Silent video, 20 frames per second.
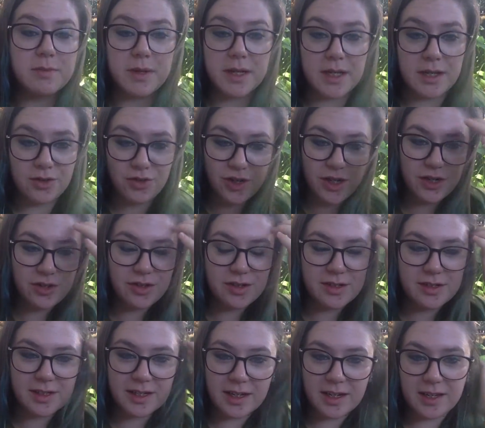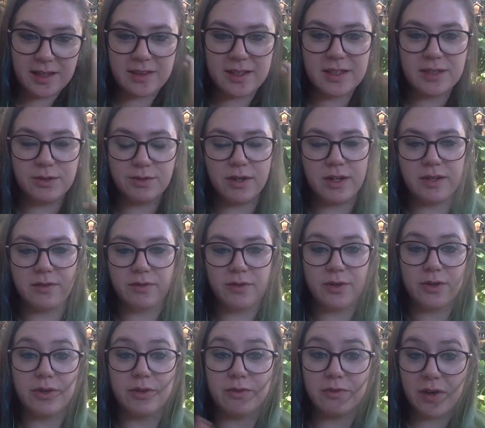making changes, and getting things ready for
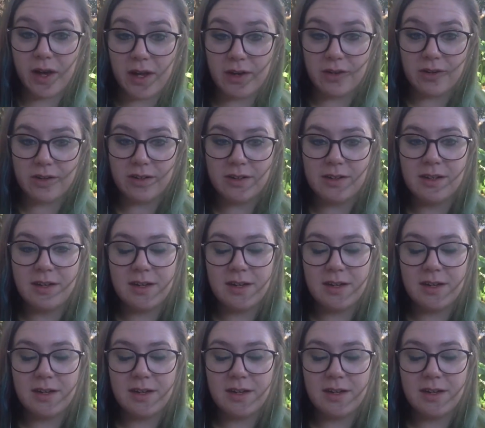your final